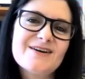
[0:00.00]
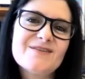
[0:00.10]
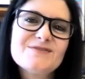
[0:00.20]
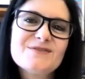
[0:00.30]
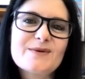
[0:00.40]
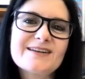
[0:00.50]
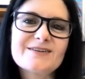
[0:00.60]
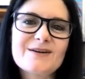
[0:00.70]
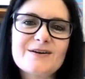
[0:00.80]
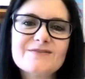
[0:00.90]
of the
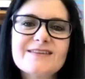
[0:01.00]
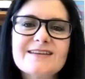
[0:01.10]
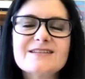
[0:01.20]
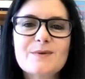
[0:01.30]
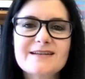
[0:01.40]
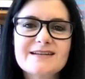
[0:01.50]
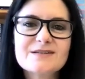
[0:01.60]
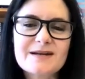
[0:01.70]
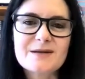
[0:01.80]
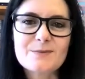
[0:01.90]
winner of the
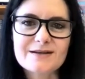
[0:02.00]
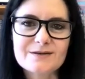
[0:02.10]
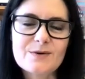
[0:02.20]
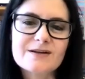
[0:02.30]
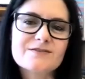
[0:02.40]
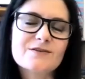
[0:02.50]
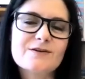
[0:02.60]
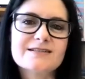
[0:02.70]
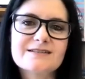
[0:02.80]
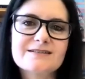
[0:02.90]
2021
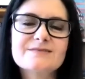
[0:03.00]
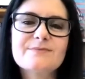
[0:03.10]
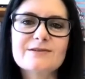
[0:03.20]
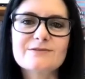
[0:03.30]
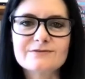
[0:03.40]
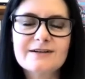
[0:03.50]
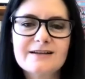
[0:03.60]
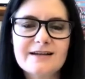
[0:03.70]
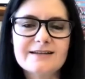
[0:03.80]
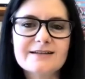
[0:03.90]
Cuatrecasas Medal,
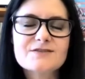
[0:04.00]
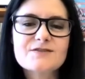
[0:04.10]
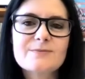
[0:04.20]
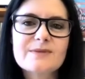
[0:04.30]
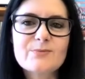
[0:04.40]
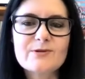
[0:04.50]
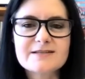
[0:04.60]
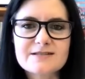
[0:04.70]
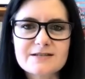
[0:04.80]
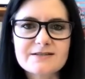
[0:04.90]
an extremely
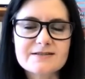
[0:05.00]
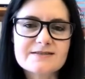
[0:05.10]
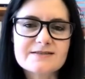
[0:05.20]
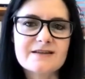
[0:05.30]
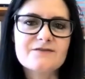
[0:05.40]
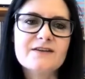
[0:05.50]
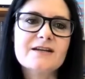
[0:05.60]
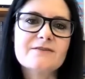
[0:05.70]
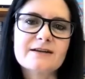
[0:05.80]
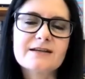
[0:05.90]
prestigious and
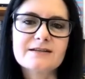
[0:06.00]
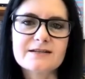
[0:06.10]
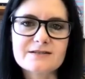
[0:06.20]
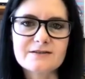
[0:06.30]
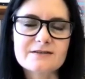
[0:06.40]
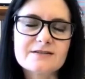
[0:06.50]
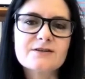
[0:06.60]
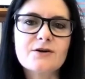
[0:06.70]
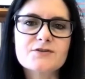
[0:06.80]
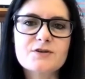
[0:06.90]
fitting recognition to
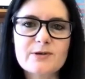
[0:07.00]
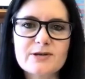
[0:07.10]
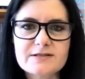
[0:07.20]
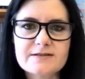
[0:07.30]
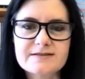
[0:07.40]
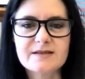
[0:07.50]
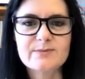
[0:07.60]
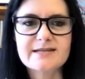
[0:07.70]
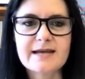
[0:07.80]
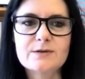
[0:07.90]
contributions in the
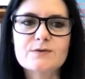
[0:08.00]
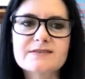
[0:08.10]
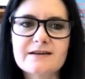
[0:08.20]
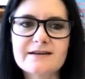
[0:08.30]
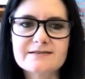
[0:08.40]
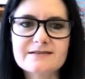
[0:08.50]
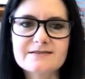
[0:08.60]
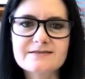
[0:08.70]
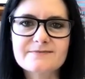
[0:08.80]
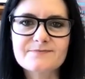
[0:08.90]
botanical
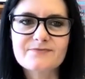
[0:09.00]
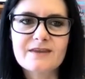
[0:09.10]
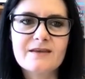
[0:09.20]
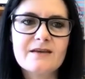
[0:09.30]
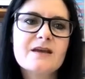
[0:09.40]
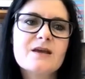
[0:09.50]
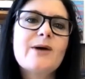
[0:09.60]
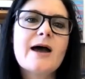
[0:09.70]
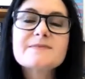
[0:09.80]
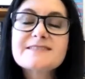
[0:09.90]
sciences.
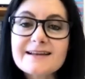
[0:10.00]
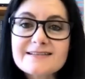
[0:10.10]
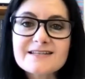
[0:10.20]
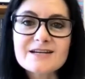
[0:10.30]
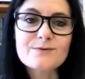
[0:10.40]
Perhaps next year